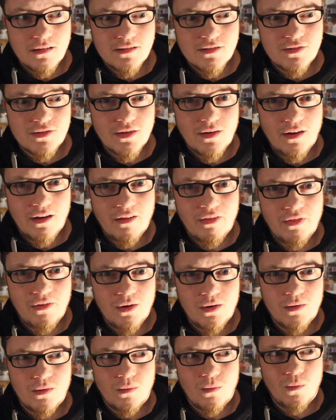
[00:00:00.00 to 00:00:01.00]
So I
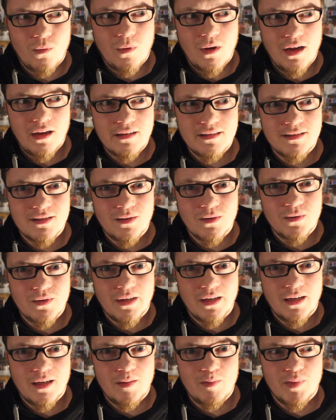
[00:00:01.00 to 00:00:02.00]
thought, why
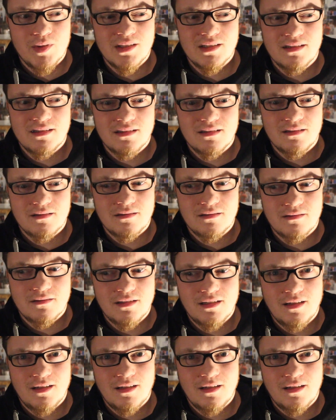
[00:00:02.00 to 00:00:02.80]
don't I build a